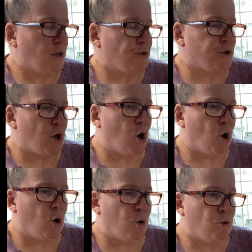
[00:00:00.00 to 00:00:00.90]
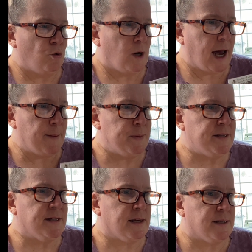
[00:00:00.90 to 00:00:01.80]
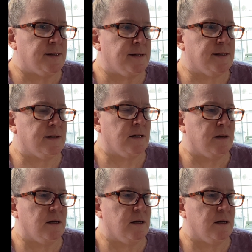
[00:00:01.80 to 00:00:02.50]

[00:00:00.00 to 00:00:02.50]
So hibiscus